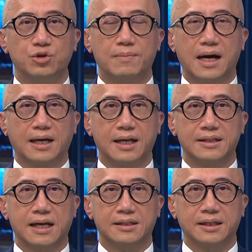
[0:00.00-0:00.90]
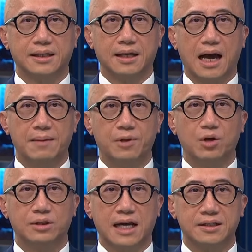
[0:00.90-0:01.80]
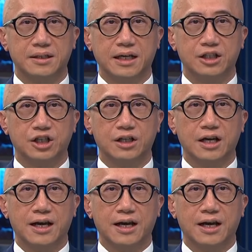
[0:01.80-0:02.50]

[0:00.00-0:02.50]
two markets as the IPO destination